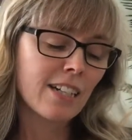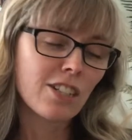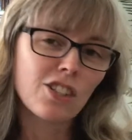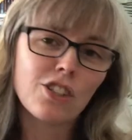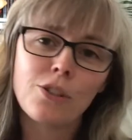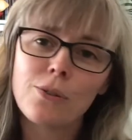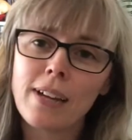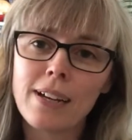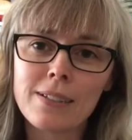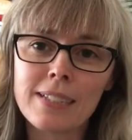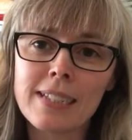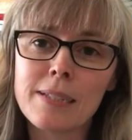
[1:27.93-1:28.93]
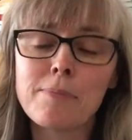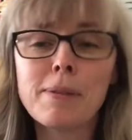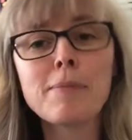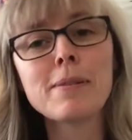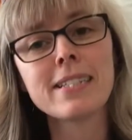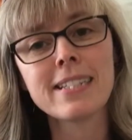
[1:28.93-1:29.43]
2000,
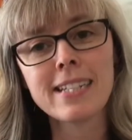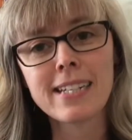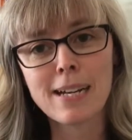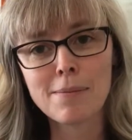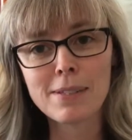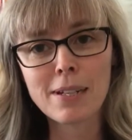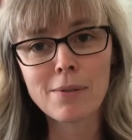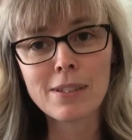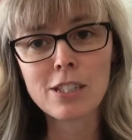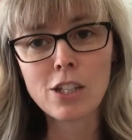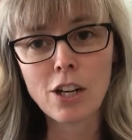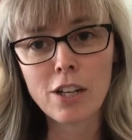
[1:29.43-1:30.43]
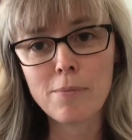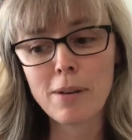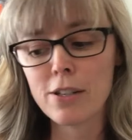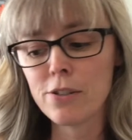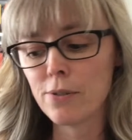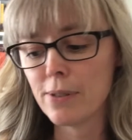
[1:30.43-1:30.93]
BBC comes out with a
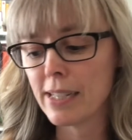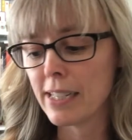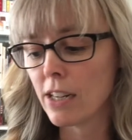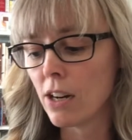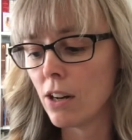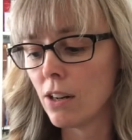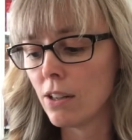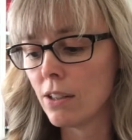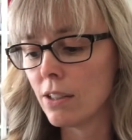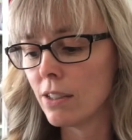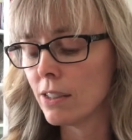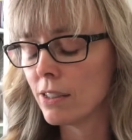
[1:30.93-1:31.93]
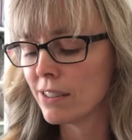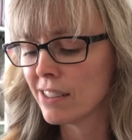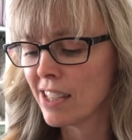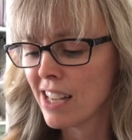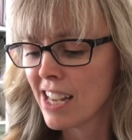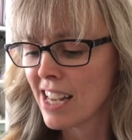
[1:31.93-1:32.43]
documentary called
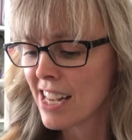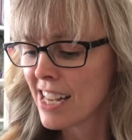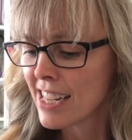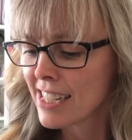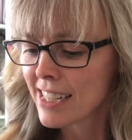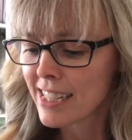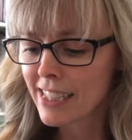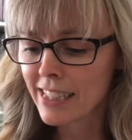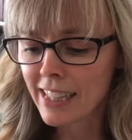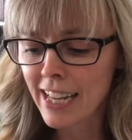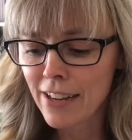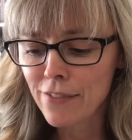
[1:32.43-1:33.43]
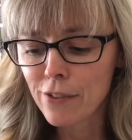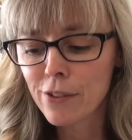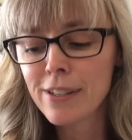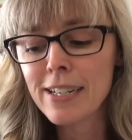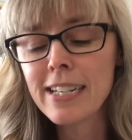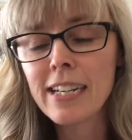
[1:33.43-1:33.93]

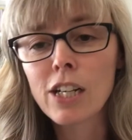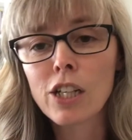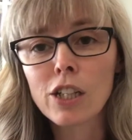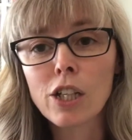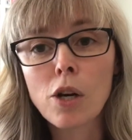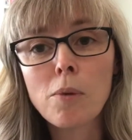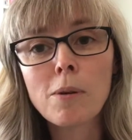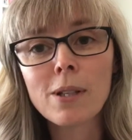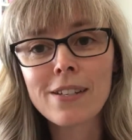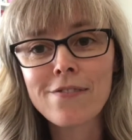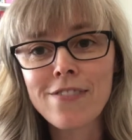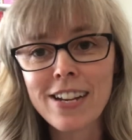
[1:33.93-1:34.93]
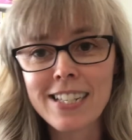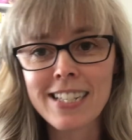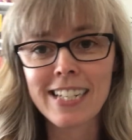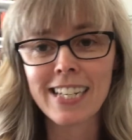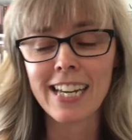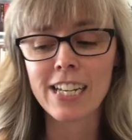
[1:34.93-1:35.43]
Slavery, A Global
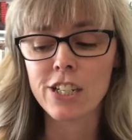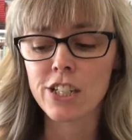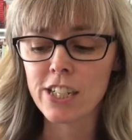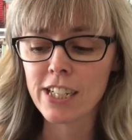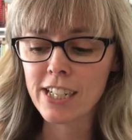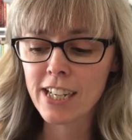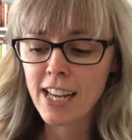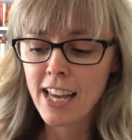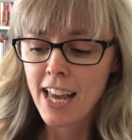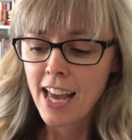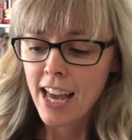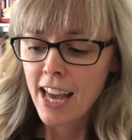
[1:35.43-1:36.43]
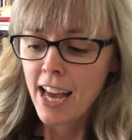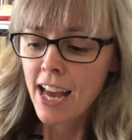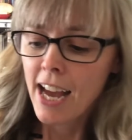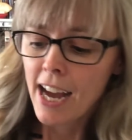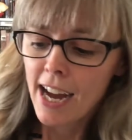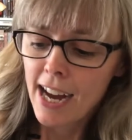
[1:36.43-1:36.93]
Investigation.
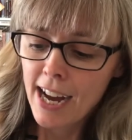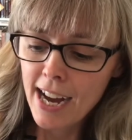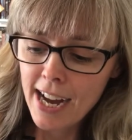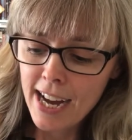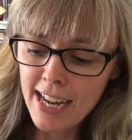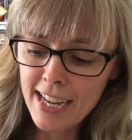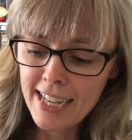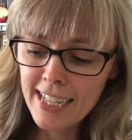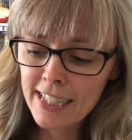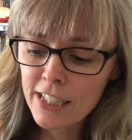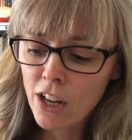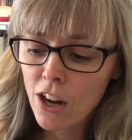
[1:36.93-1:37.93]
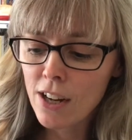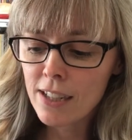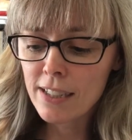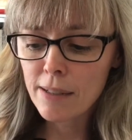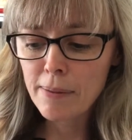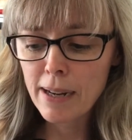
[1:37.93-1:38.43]
It
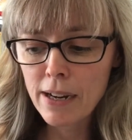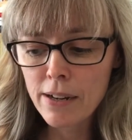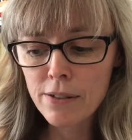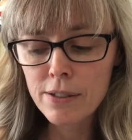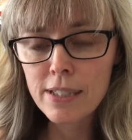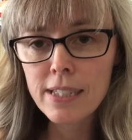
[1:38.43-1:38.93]
talked about